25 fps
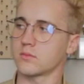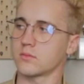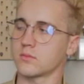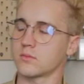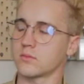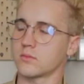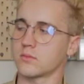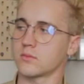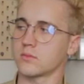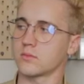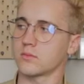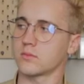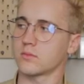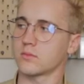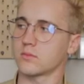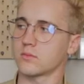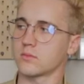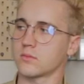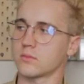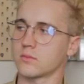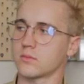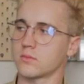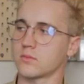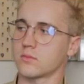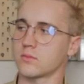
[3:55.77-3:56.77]

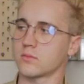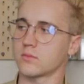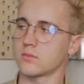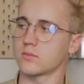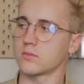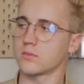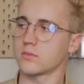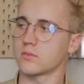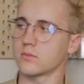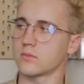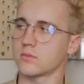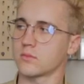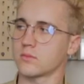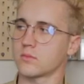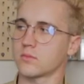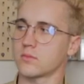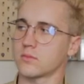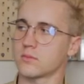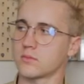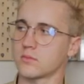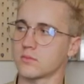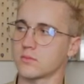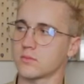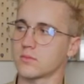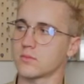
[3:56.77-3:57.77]

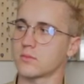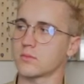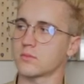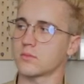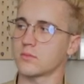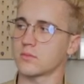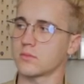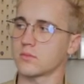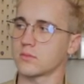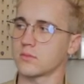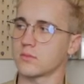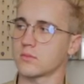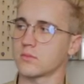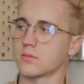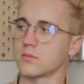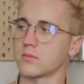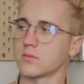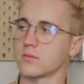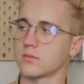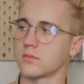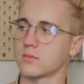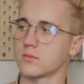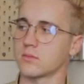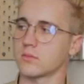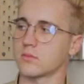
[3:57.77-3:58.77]

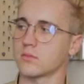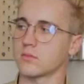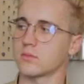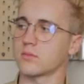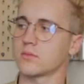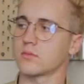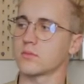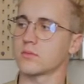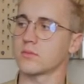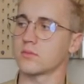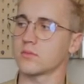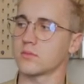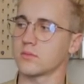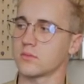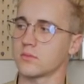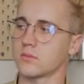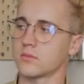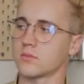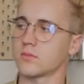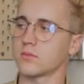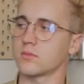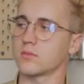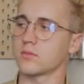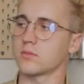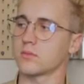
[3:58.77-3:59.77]

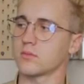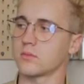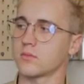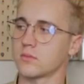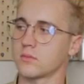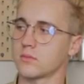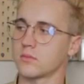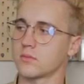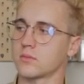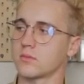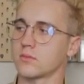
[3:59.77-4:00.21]
This person isn't speaking.